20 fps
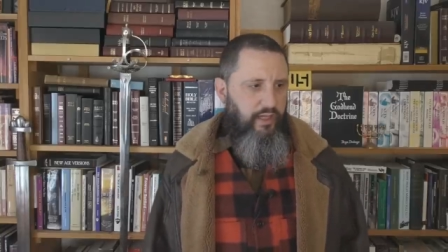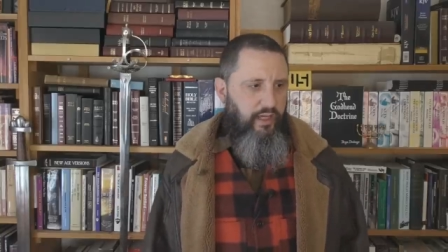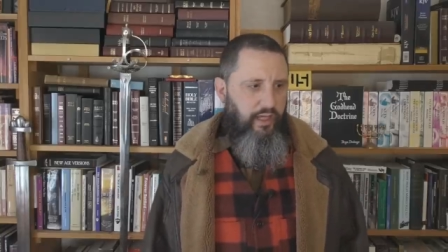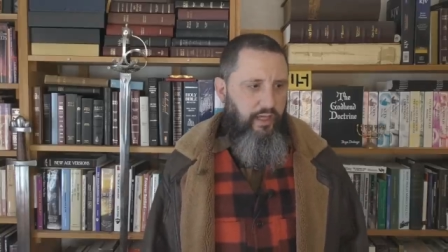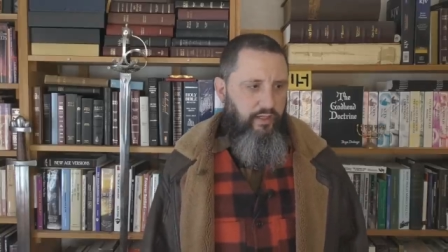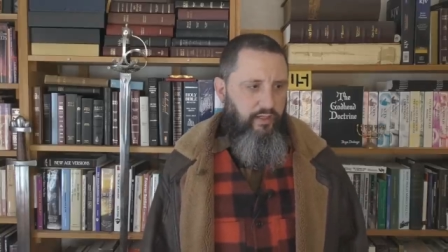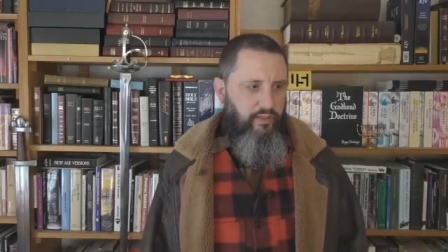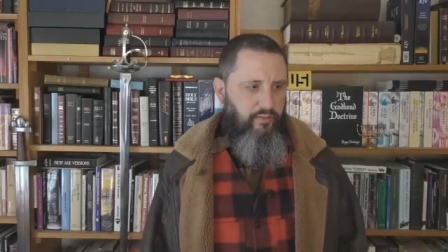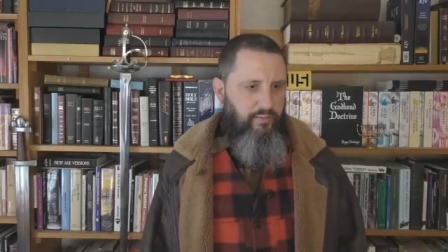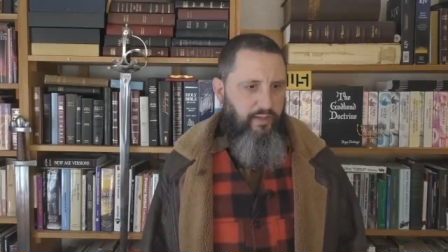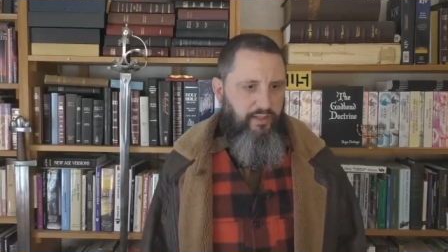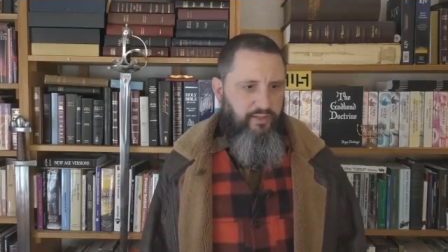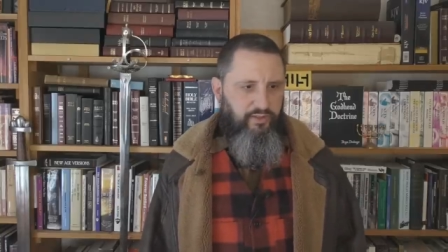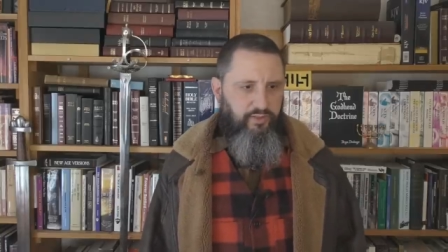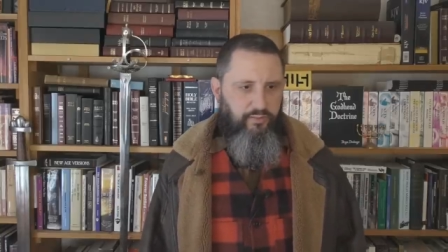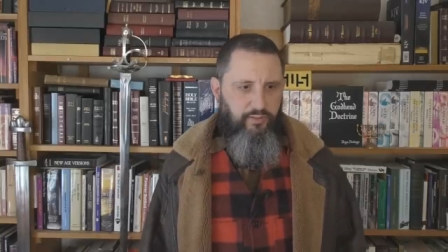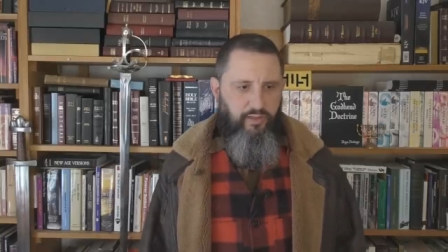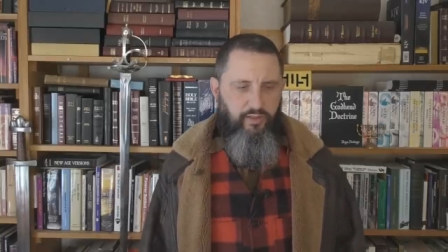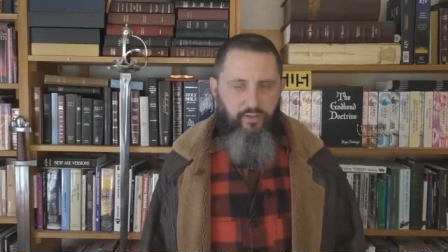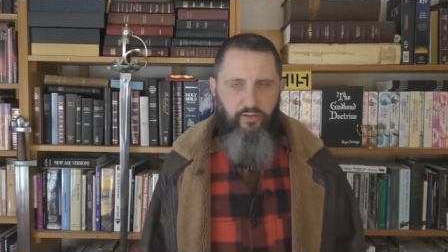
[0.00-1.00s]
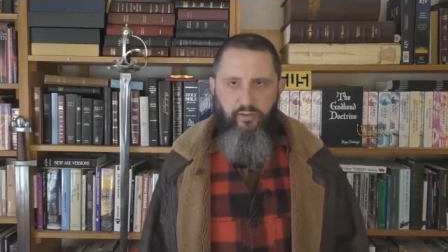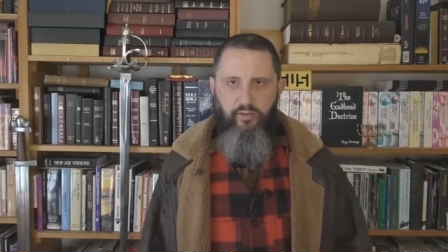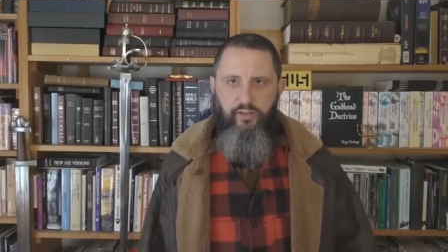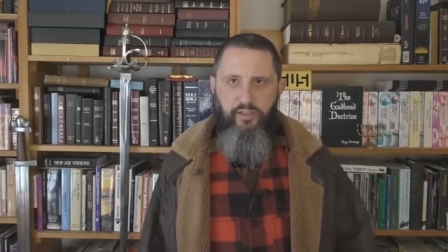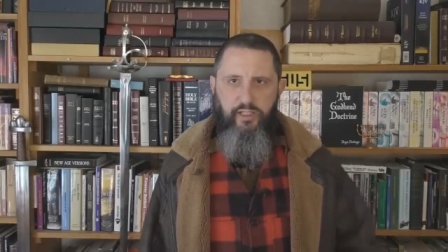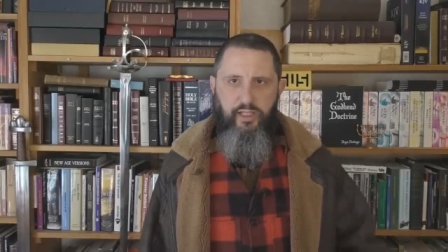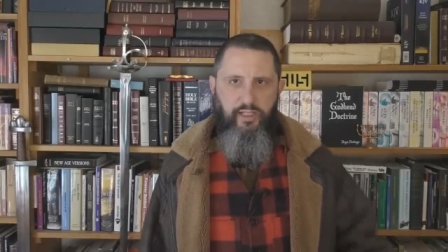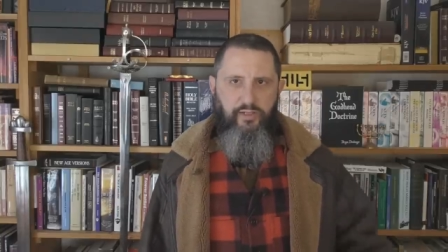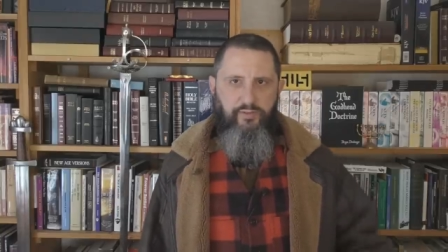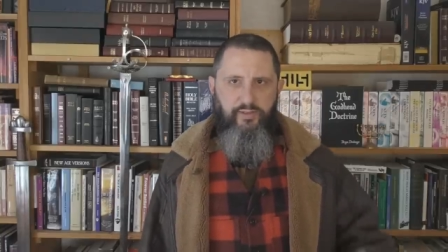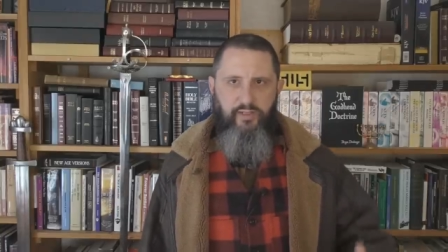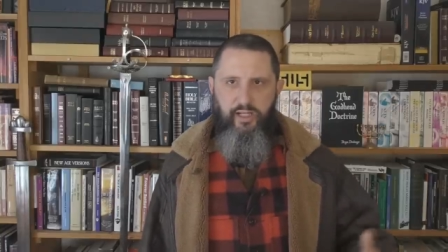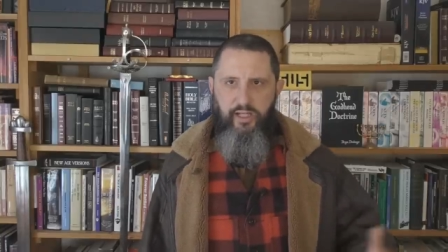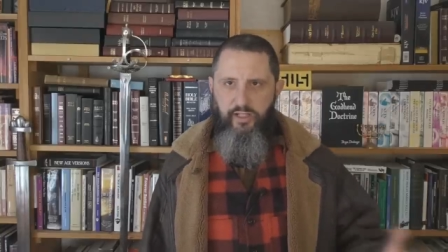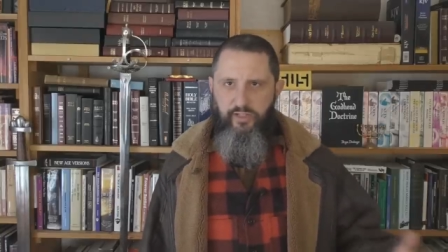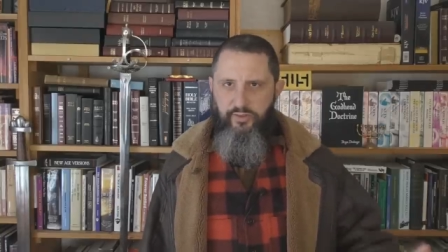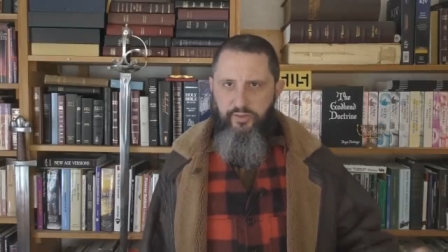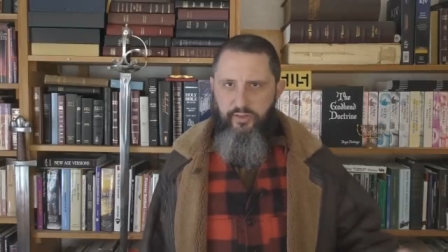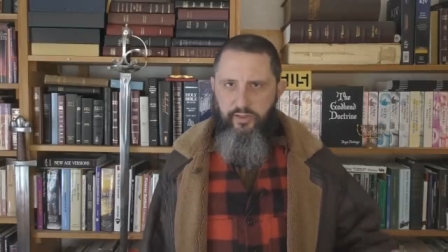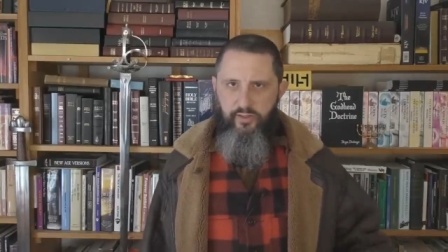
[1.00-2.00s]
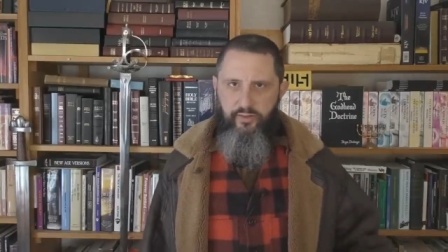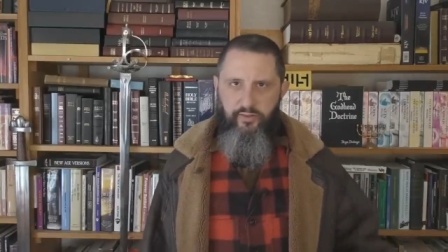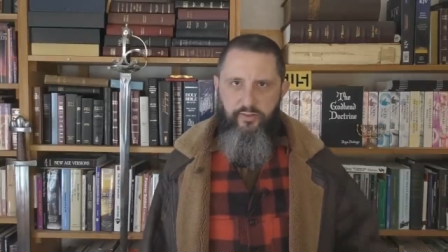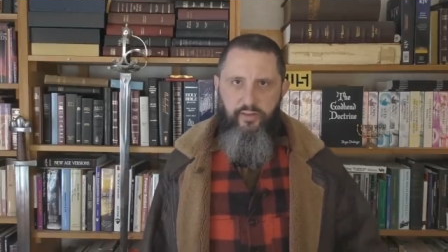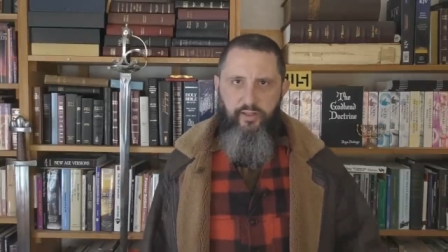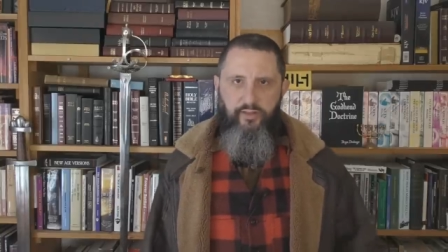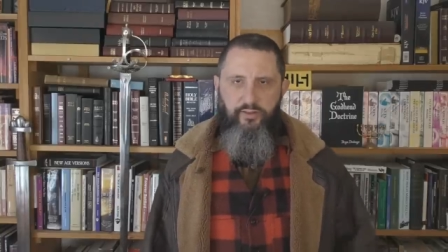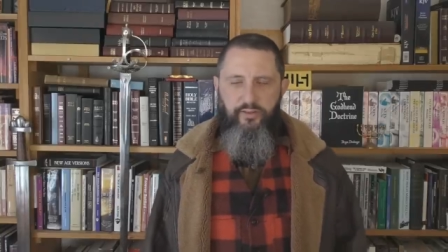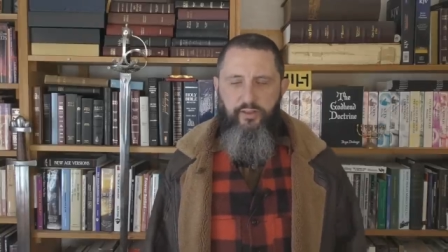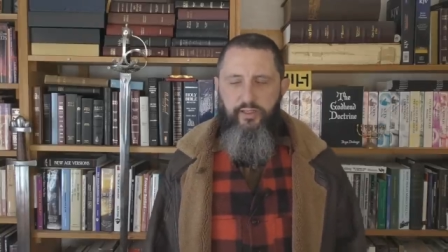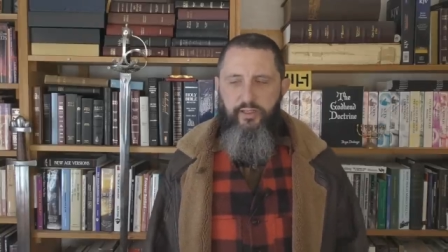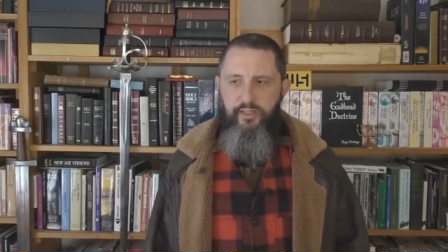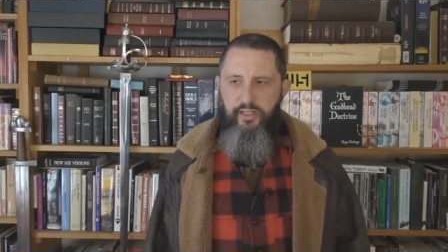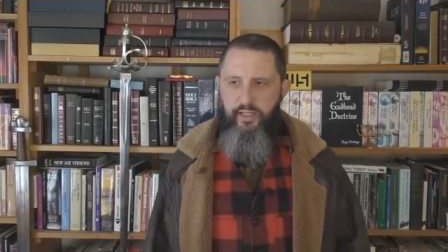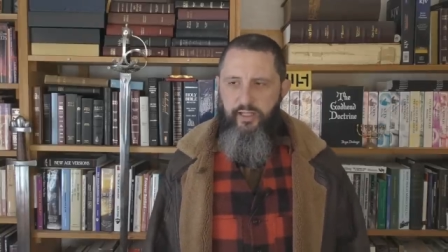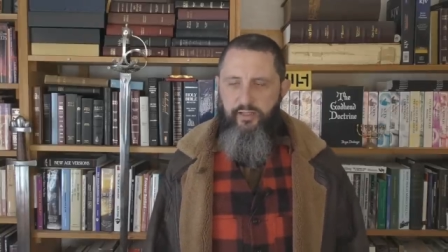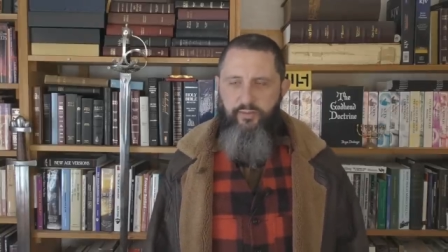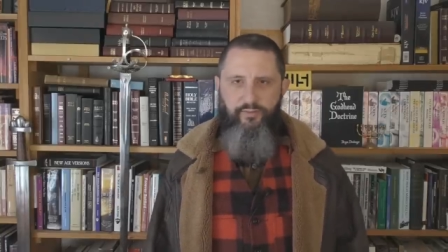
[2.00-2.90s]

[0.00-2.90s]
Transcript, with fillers: and about some of the early aviation and things like that.